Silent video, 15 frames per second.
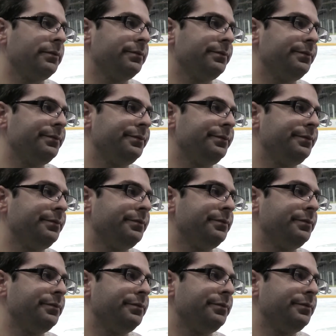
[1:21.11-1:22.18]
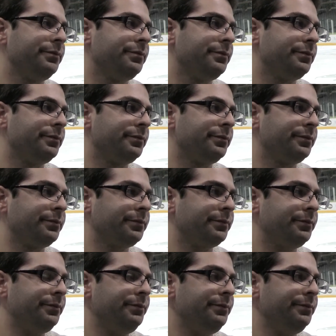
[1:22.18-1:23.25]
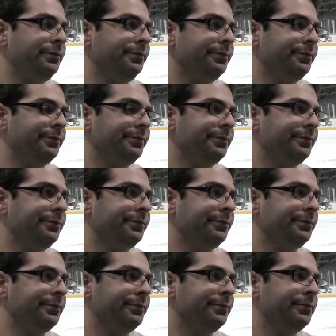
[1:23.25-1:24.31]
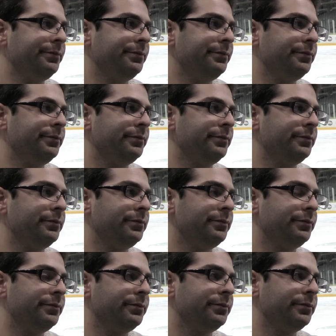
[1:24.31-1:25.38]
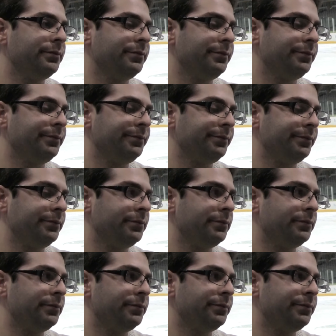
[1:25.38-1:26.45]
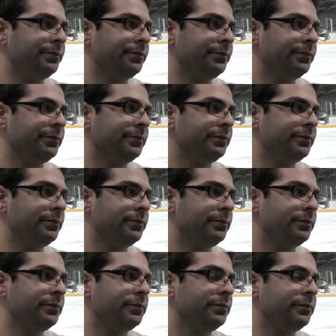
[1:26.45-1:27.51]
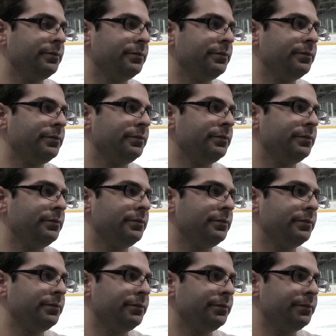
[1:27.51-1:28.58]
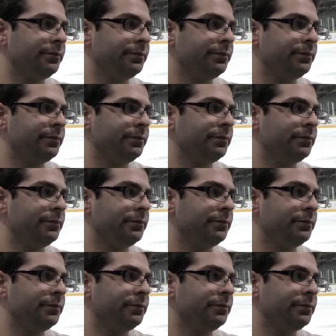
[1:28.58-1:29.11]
(silent)